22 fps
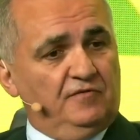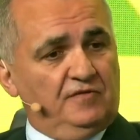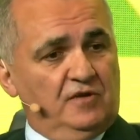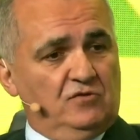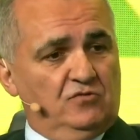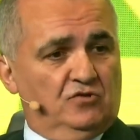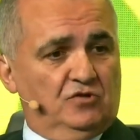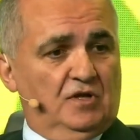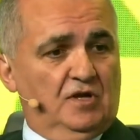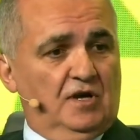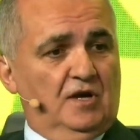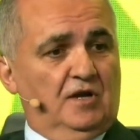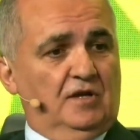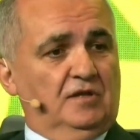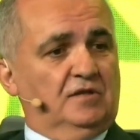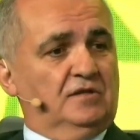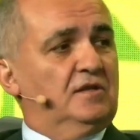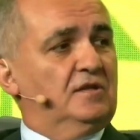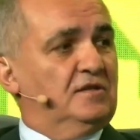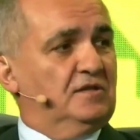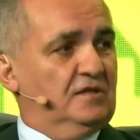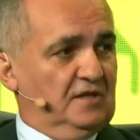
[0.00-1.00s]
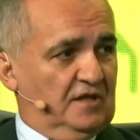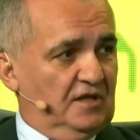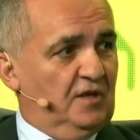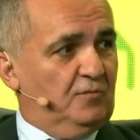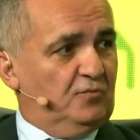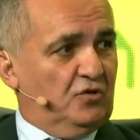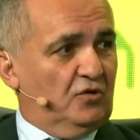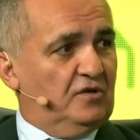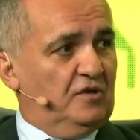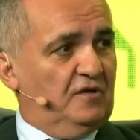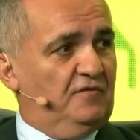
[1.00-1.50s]
And we're not
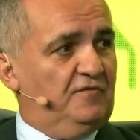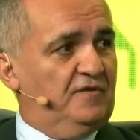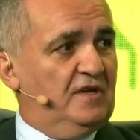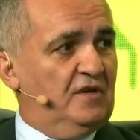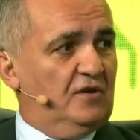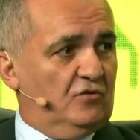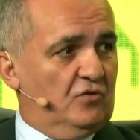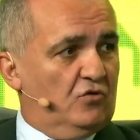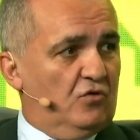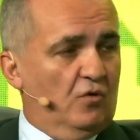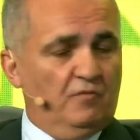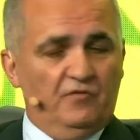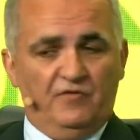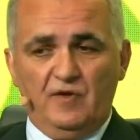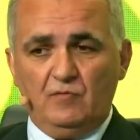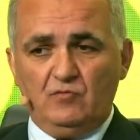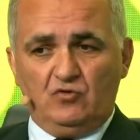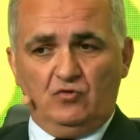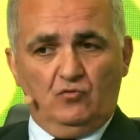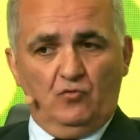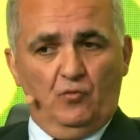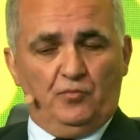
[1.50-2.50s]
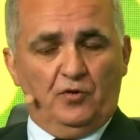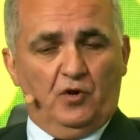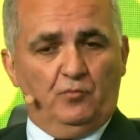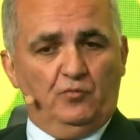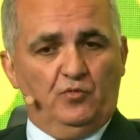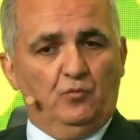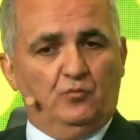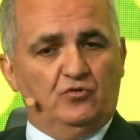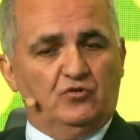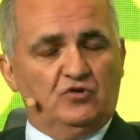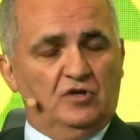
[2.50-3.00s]
alone either in the
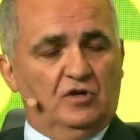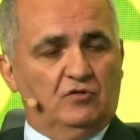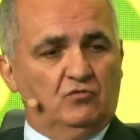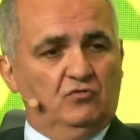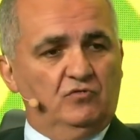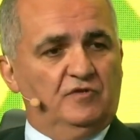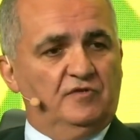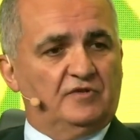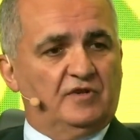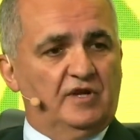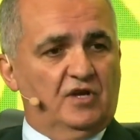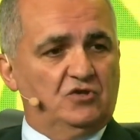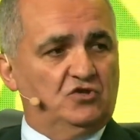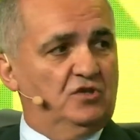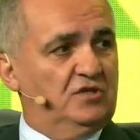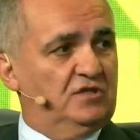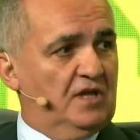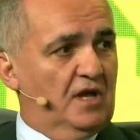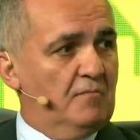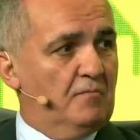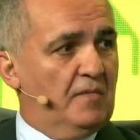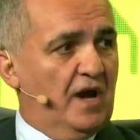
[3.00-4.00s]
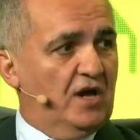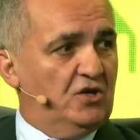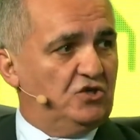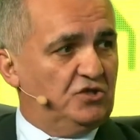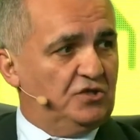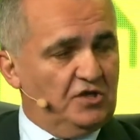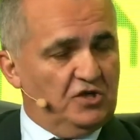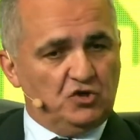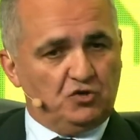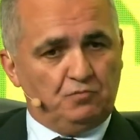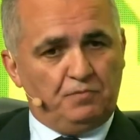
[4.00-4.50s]
field of
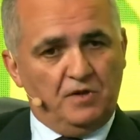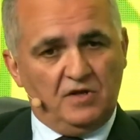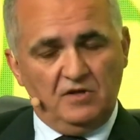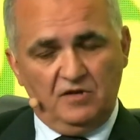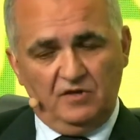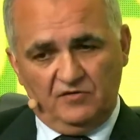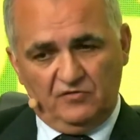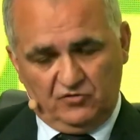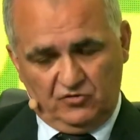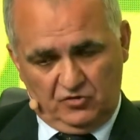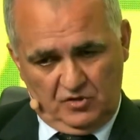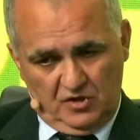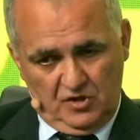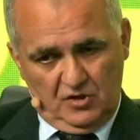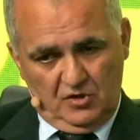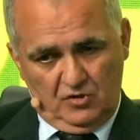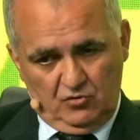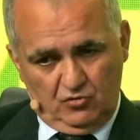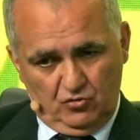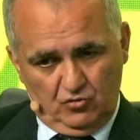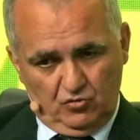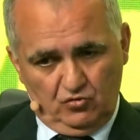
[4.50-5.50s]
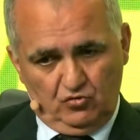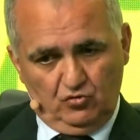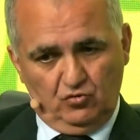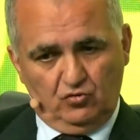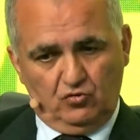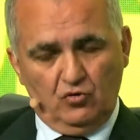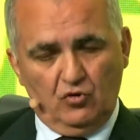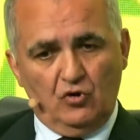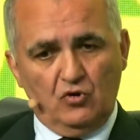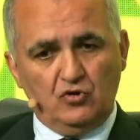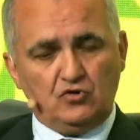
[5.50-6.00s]
cryptography, because the discretion
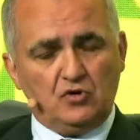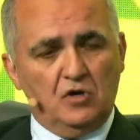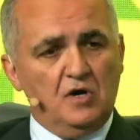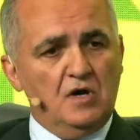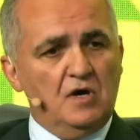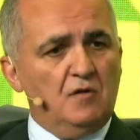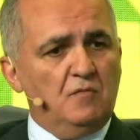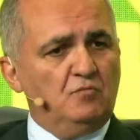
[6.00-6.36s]
project,